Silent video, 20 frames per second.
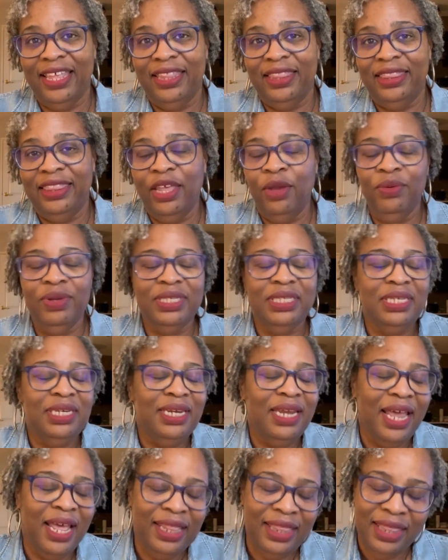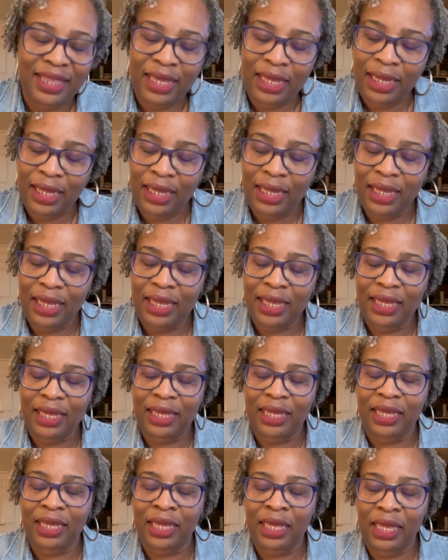There is nothing
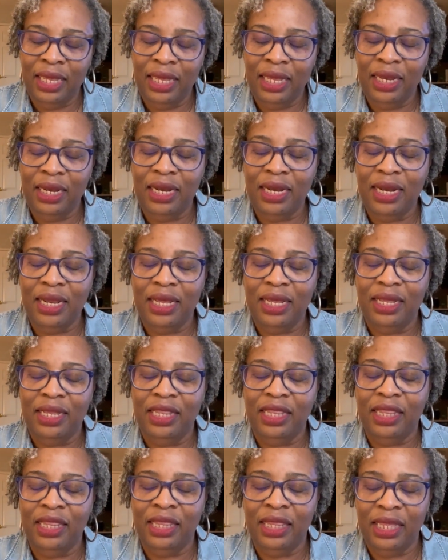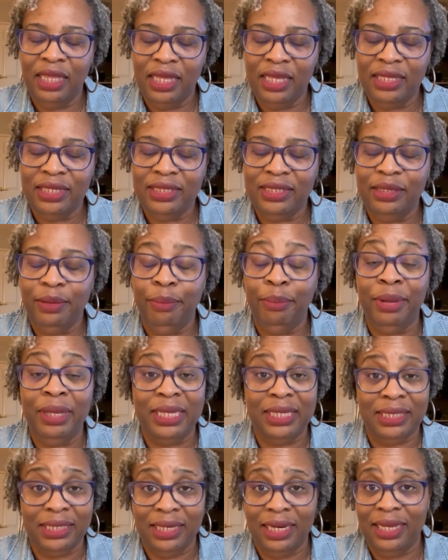in this
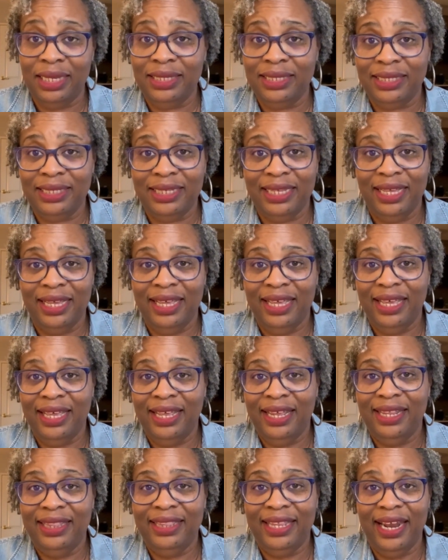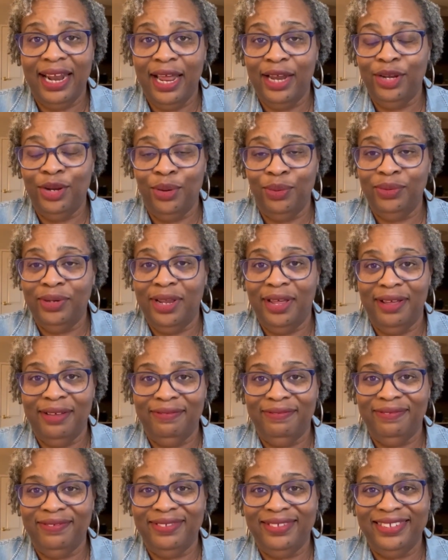business that I don't love.
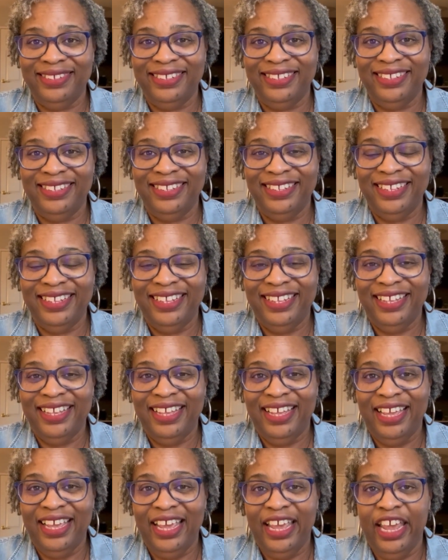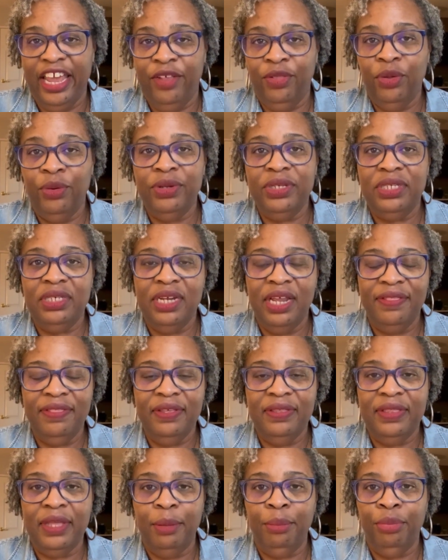And there is
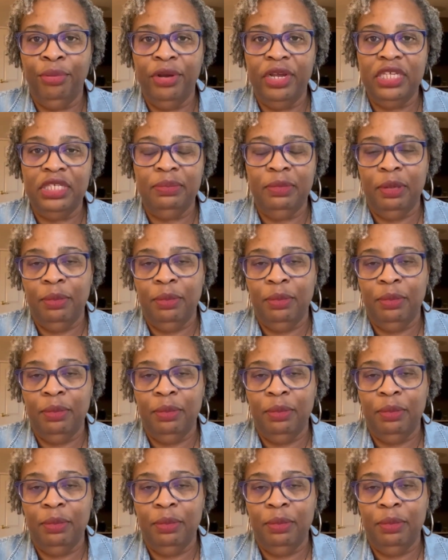nothing that brings me